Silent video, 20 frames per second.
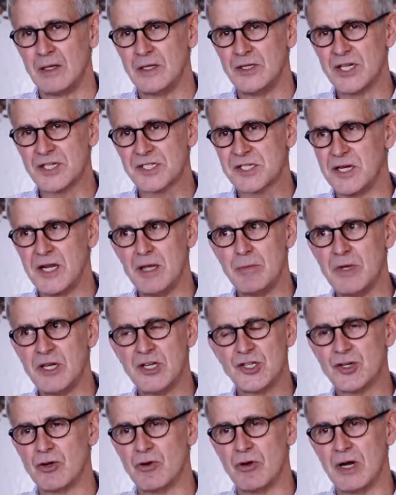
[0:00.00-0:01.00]
just an
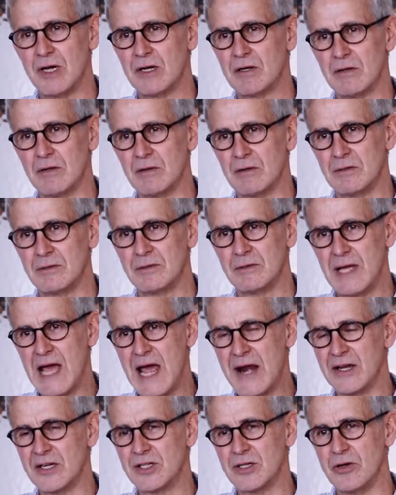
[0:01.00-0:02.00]
image or a little
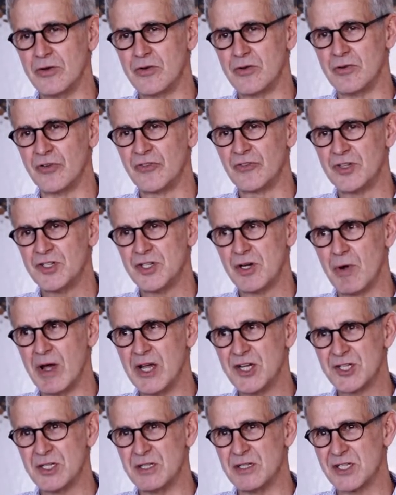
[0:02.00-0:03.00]
anecdote or a
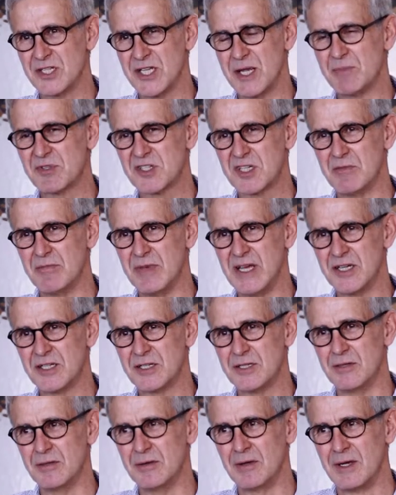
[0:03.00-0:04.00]
situation that seems to me
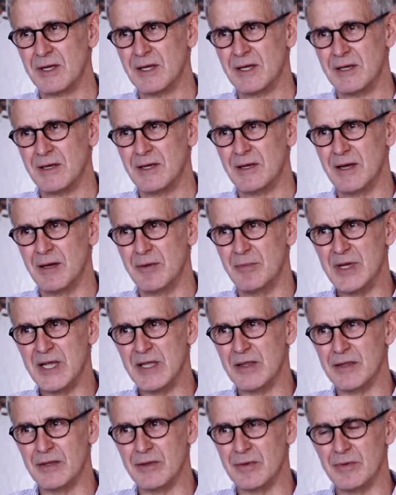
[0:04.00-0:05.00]
to
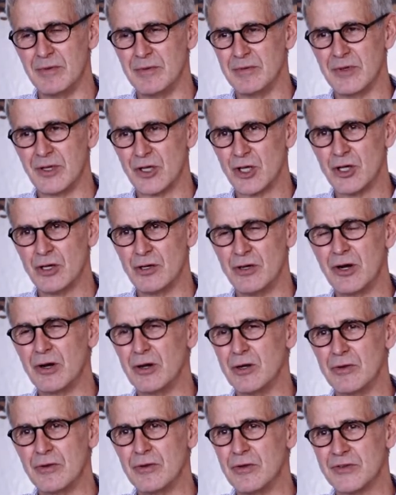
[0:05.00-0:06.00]
be the
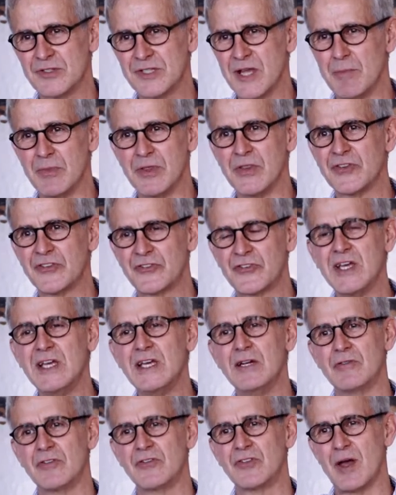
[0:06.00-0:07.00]
kernel or something, the
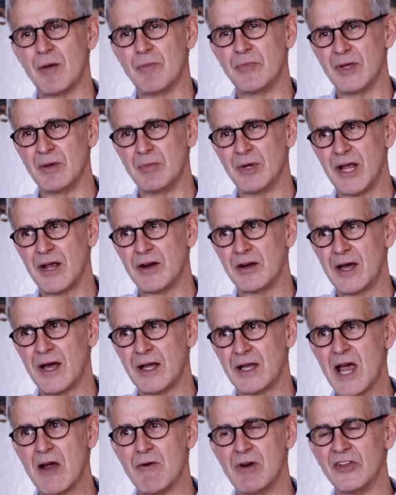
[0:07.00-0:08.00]
seed of something, but
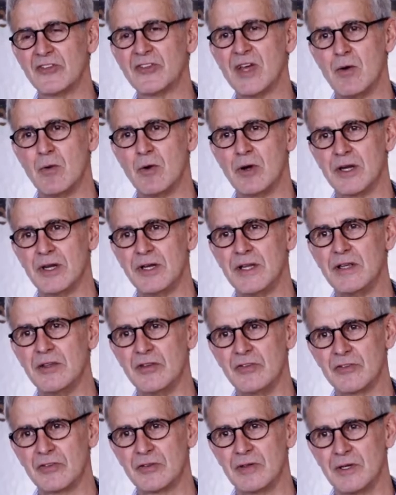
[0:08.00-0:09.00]
I can't really say what it
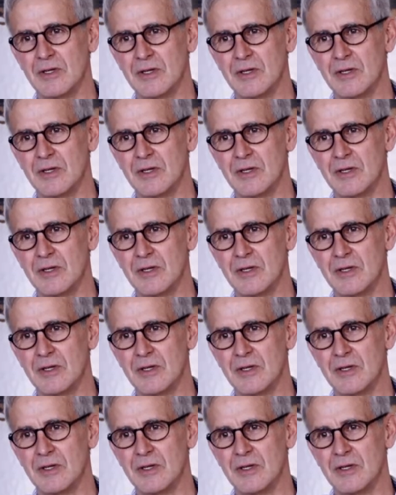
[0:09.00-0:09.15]
is